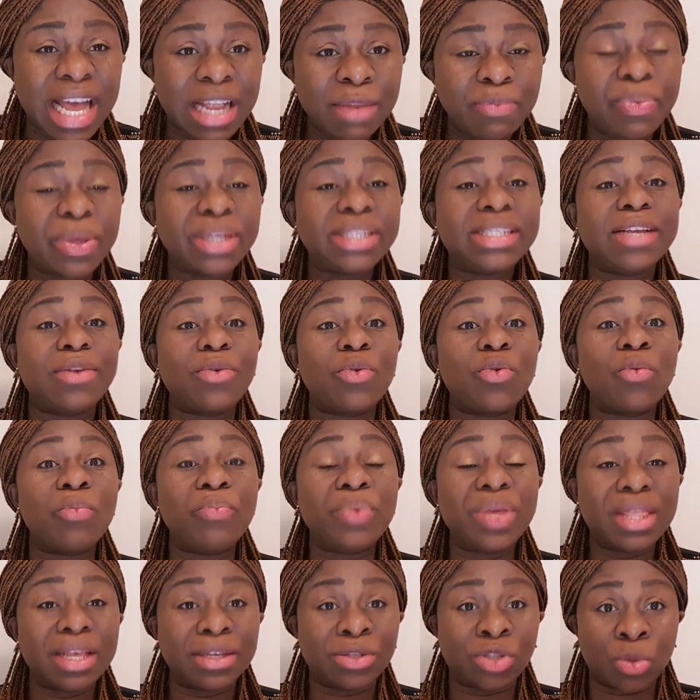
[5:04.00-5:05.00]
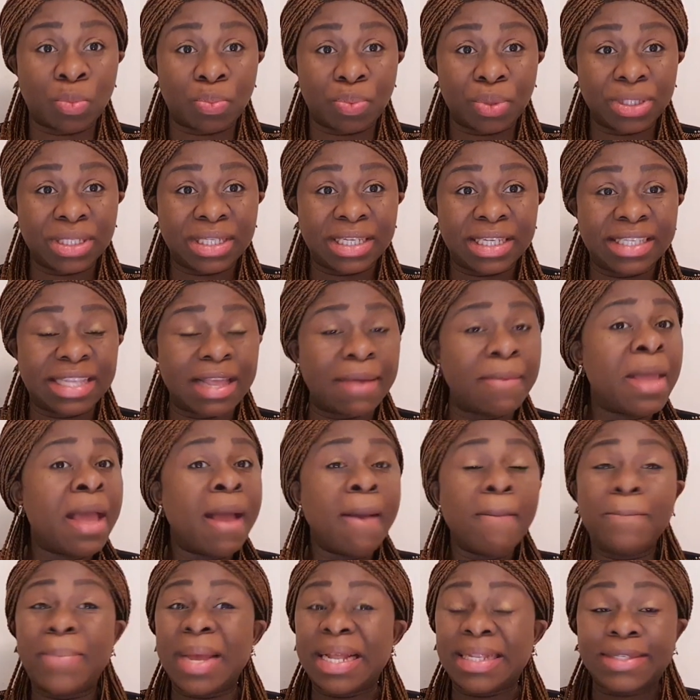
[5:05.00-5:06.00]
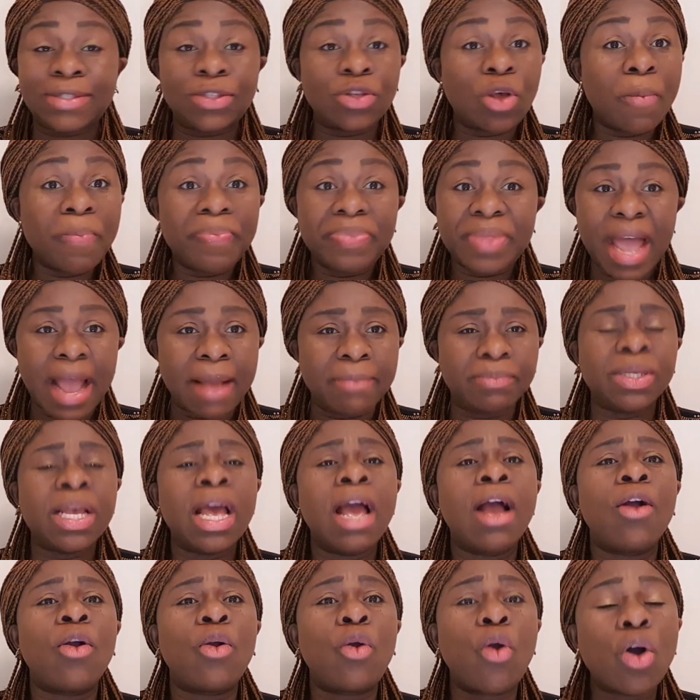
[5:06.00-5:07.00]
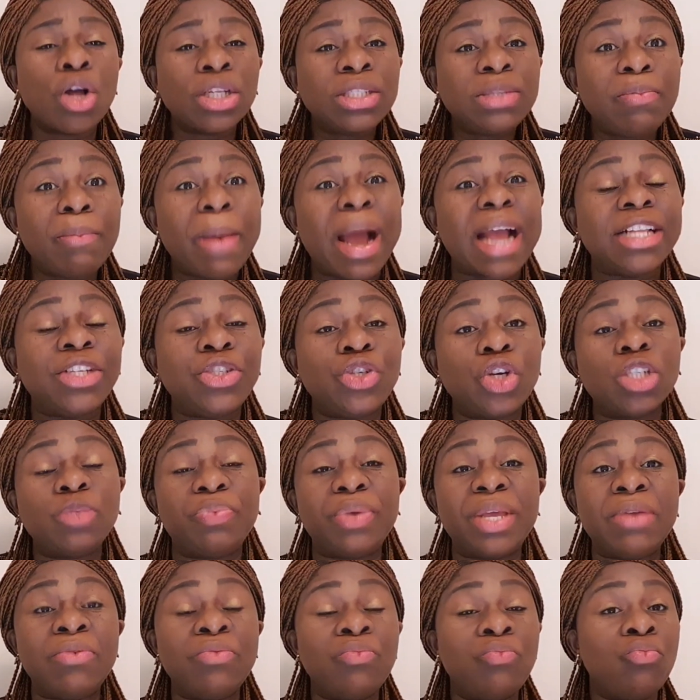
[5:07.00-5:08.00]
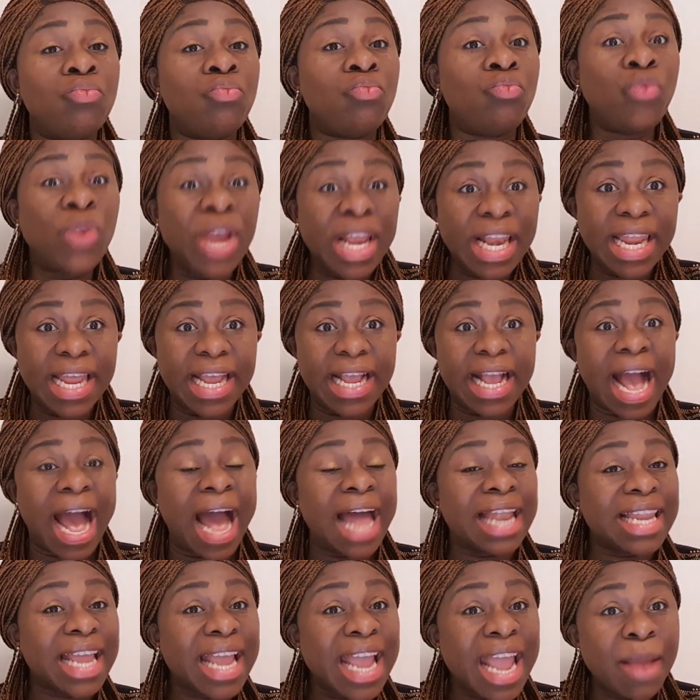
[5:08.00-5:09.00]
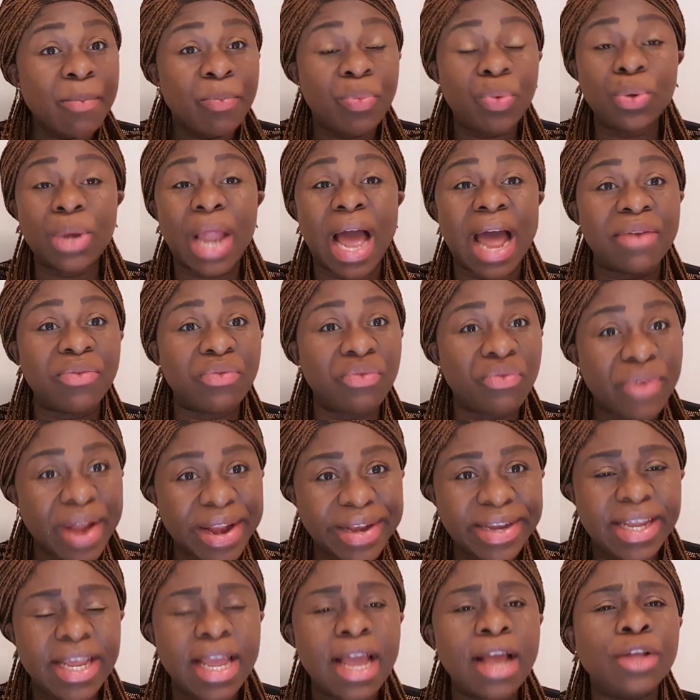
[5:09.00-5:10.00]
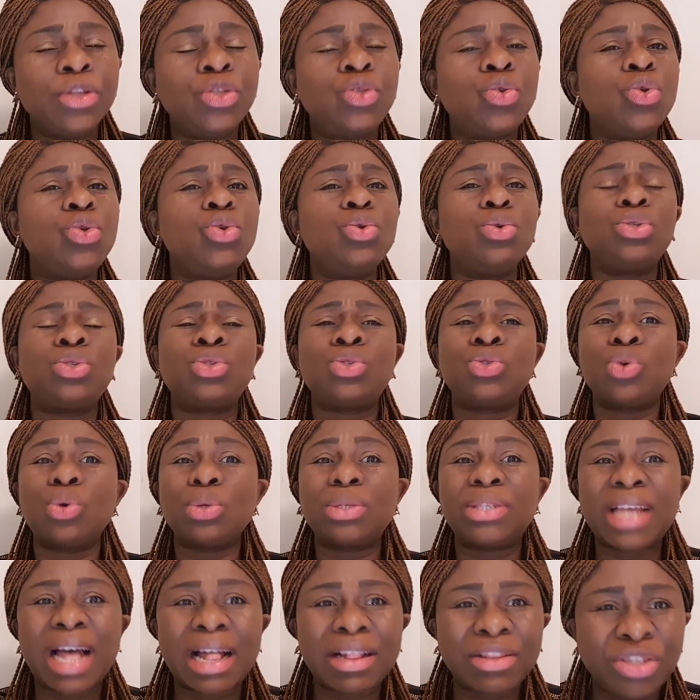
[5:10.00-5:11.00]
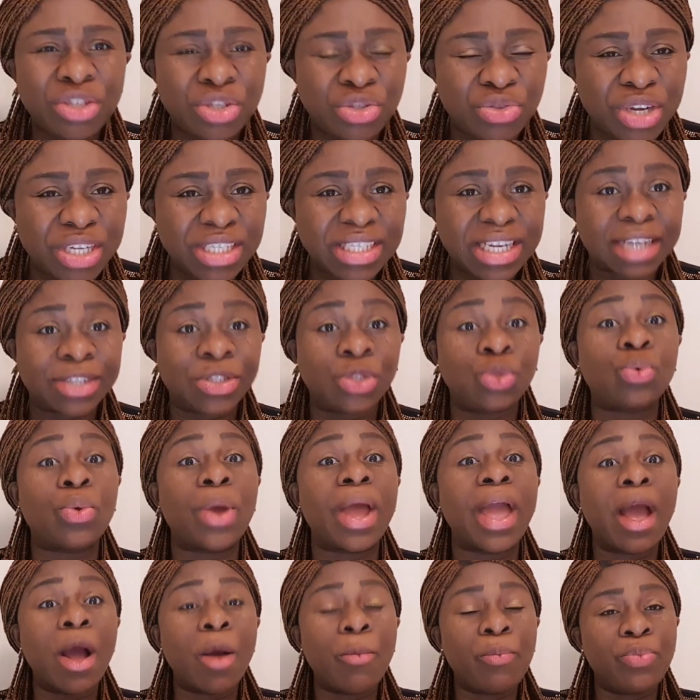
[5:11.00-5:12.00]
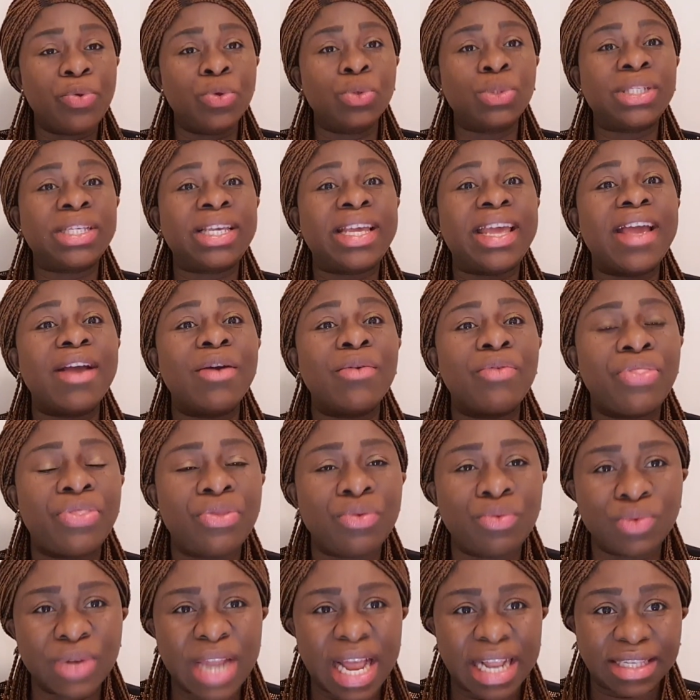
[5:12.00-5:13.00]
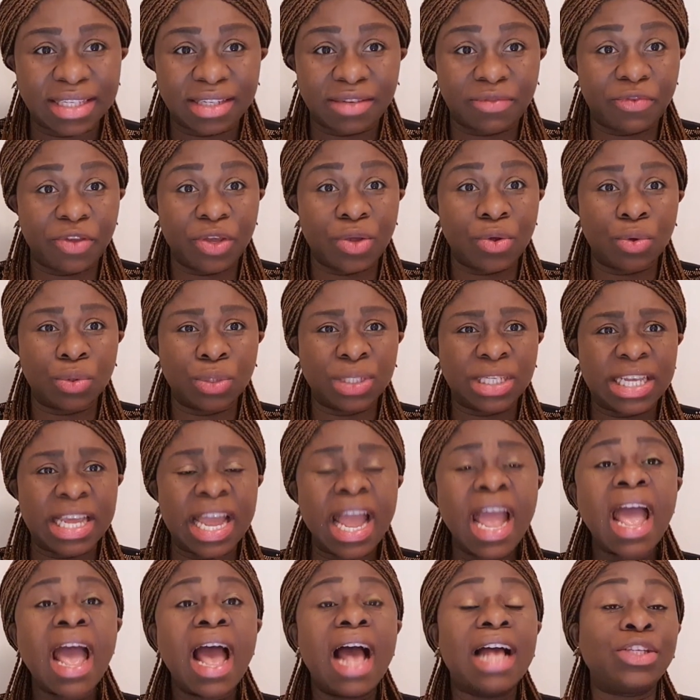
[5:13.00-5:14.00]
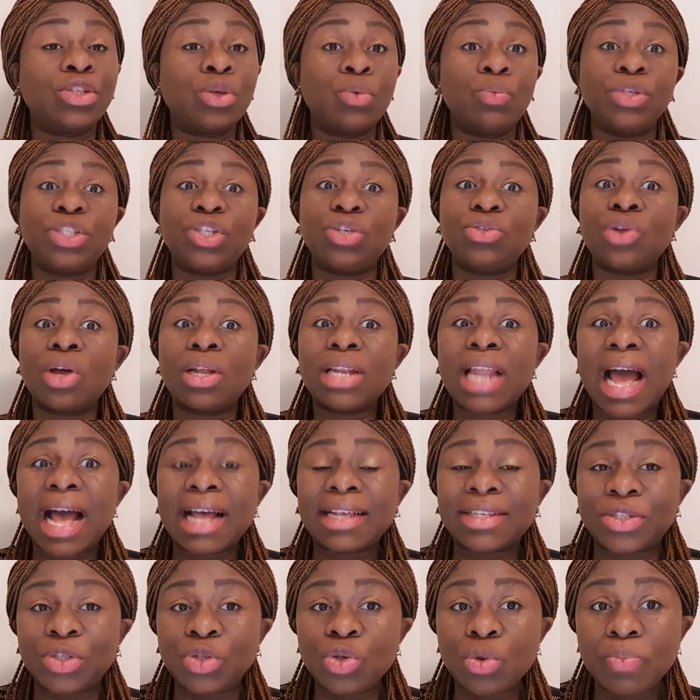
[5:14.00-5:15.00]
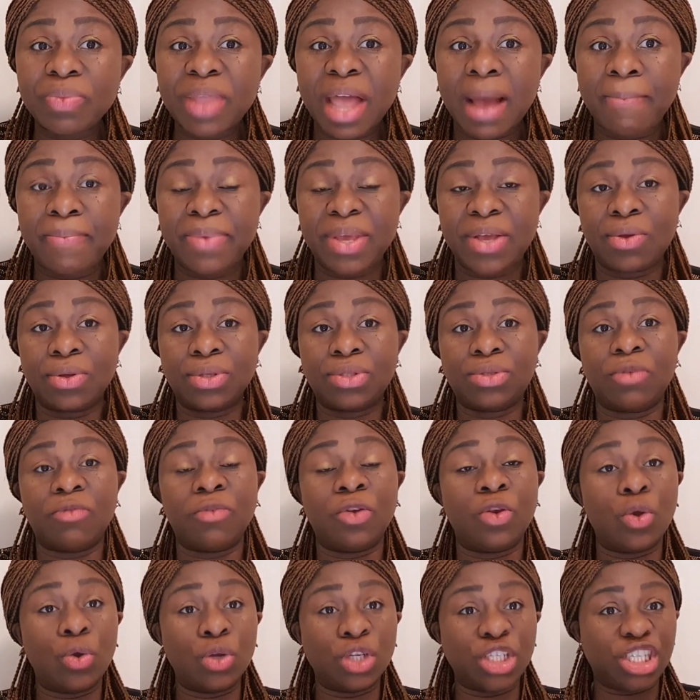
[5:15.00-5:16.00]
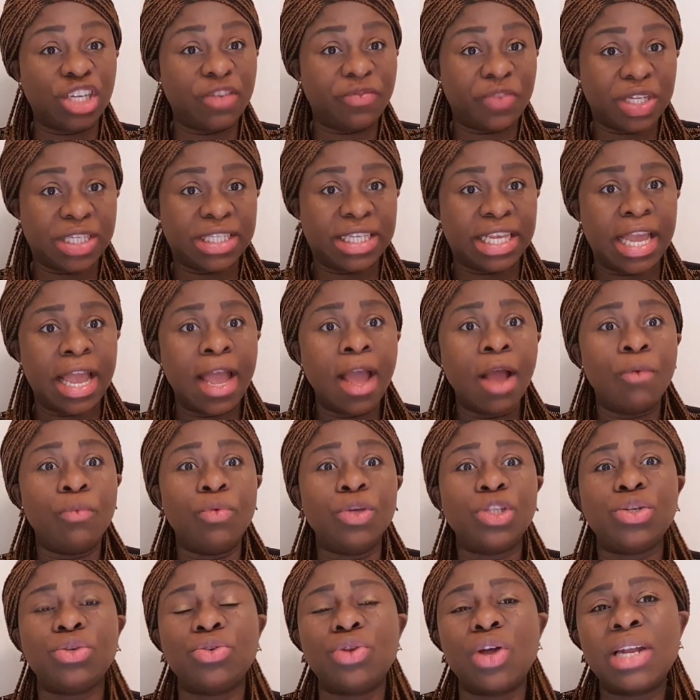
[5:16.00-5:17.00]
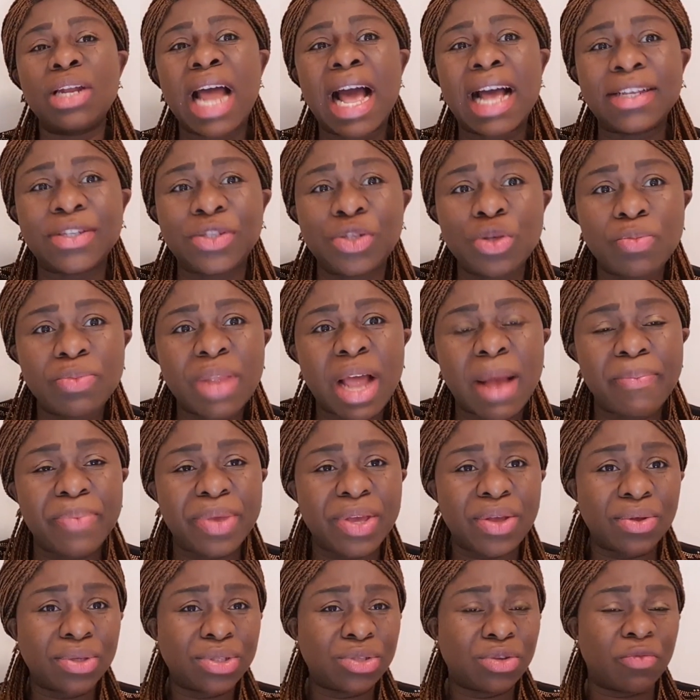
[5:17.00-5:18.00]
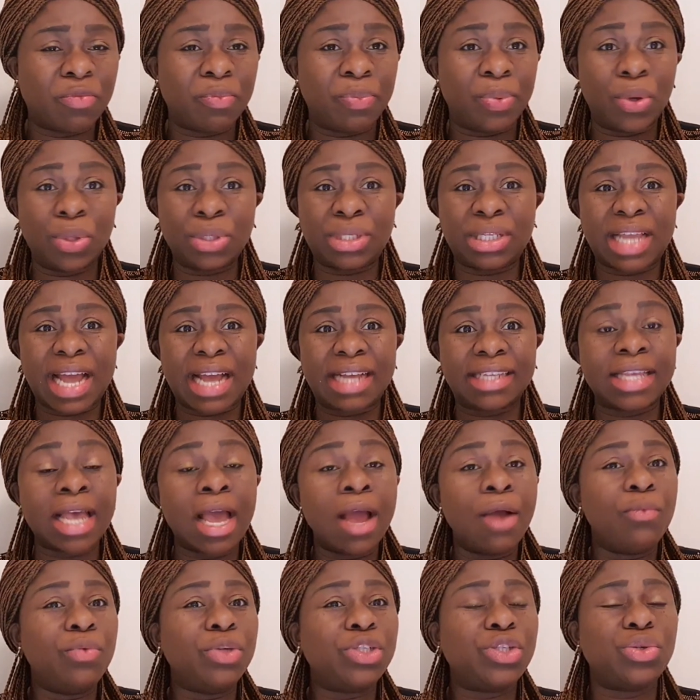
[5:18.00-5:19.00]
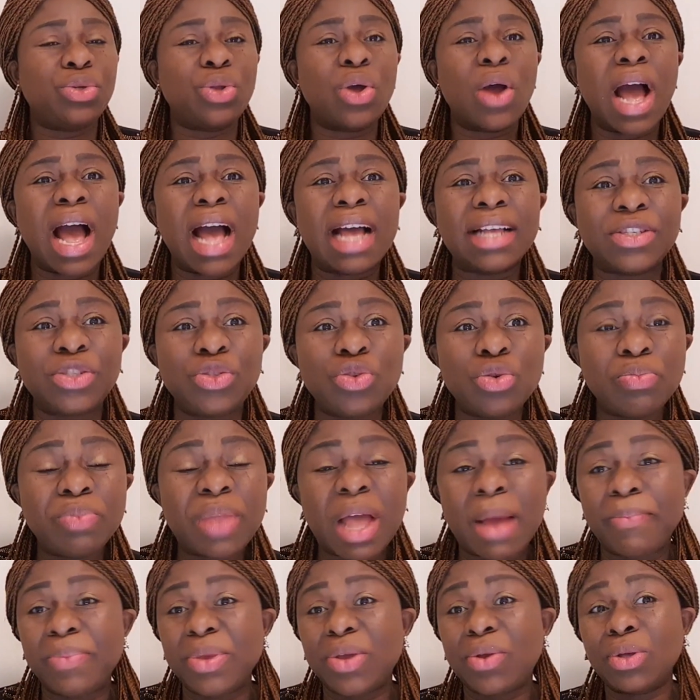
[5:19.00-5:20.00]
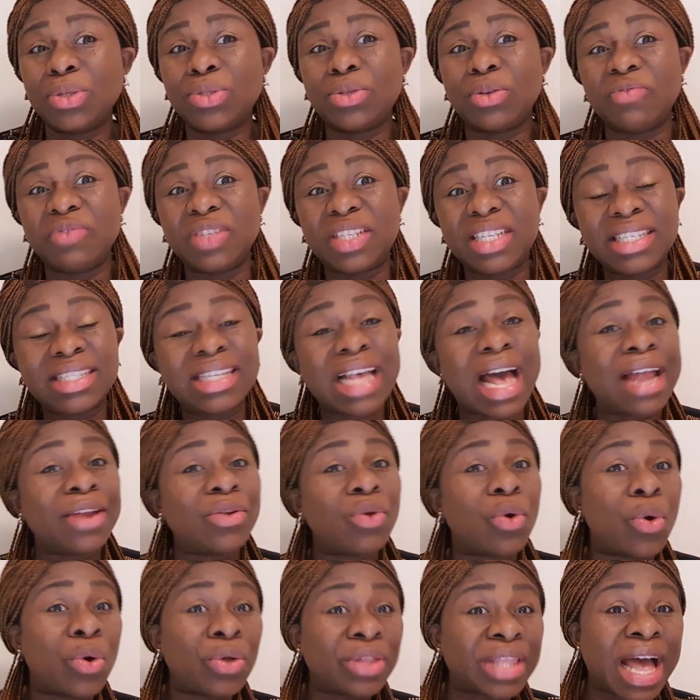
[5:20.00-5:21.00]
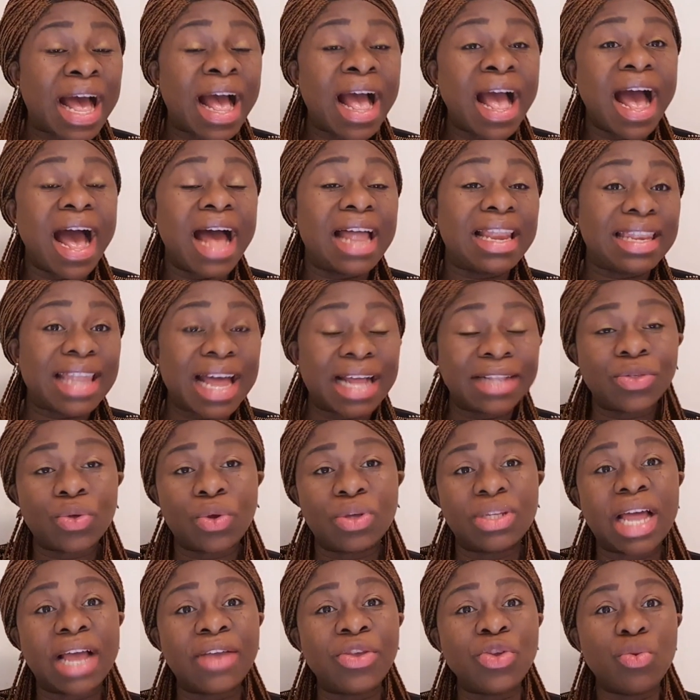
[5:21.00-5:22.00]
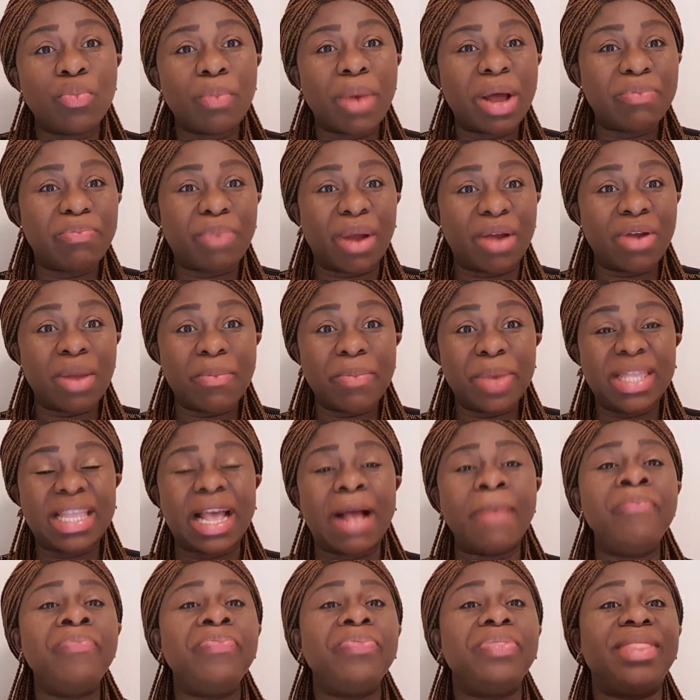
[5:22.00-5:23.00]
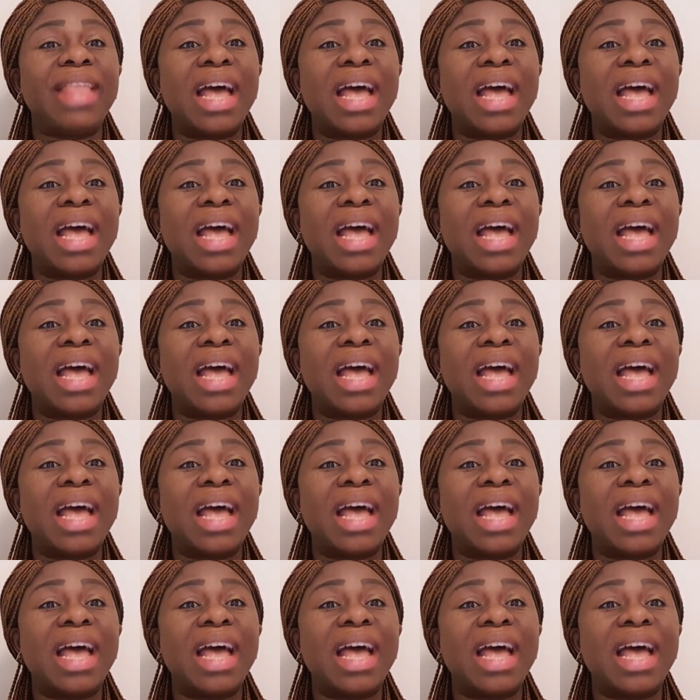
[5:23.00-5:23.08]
that person could be the support system, but sometimes God might just be willing and able and ready to use total strangers to help you scale through that difficulty. And so we should not assume that because of longevity. We should not assume that because of blood ties. We should not assume that because of this and other and that other human parameter.